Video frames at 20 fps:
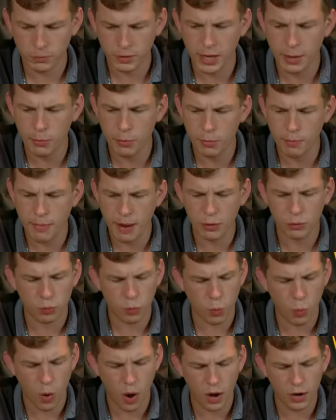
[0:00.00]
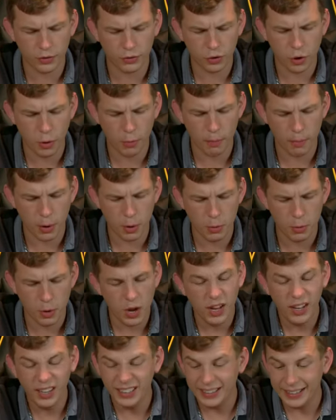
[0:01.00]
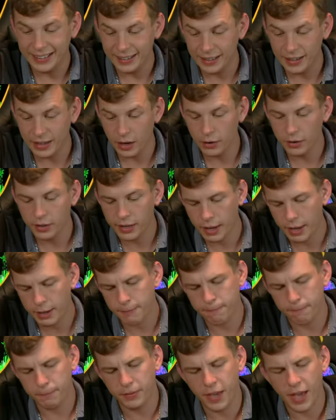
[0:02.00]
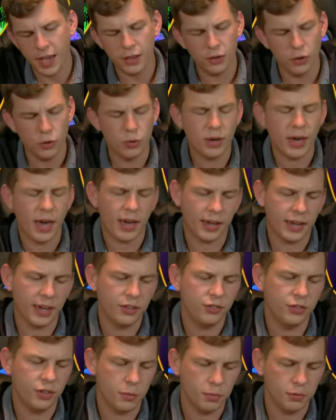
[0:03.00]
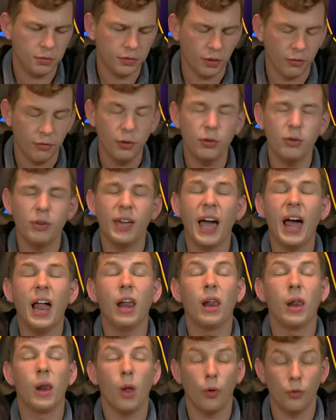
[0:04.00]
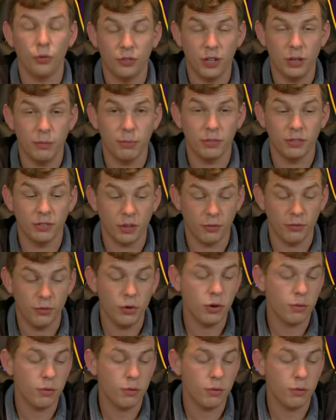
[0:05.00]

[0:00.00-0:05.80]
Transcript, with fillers: keyboard and mouse wireless combo, okay, yeah, you can get cheaper stuff. You can get a lot cheaper stuff.